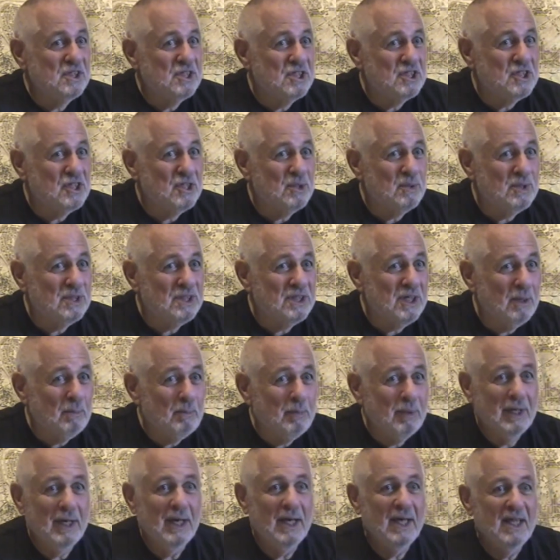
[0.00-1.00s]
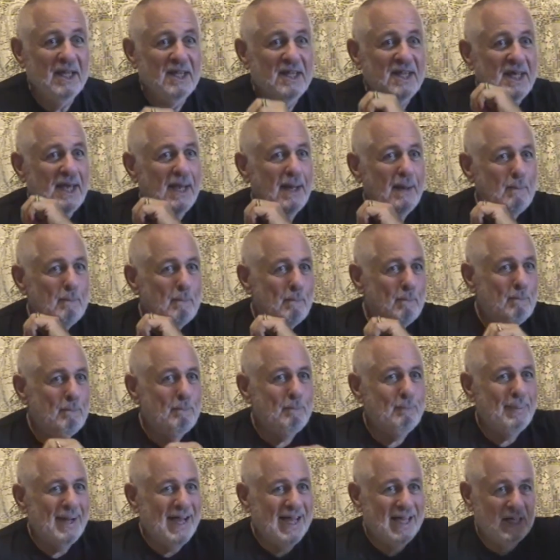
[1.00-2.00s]
as his year was up, they
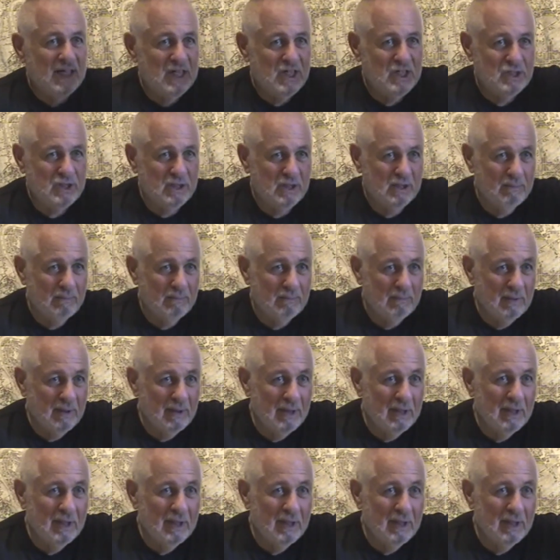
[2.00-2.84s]
banished him.